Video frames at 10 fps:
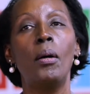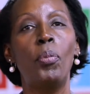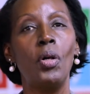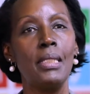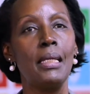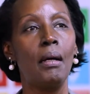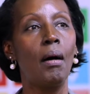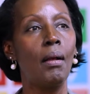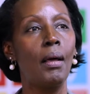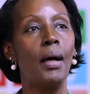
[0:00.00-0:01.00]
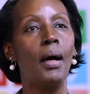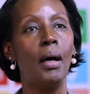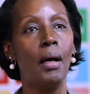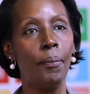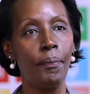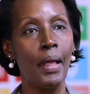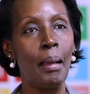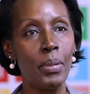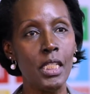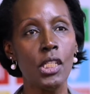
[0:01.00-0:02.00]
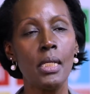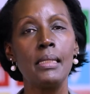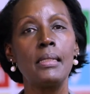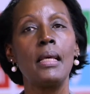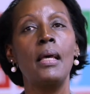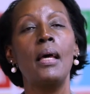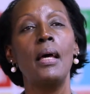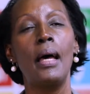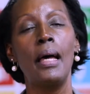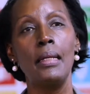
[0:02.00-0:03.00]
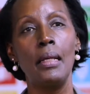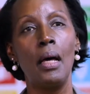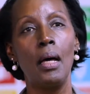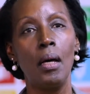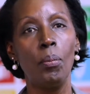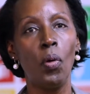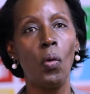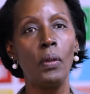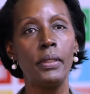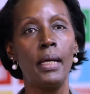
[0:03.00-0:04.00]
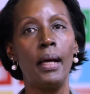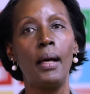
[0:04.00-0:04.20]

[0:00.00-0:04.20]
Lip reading: political ambitions and bold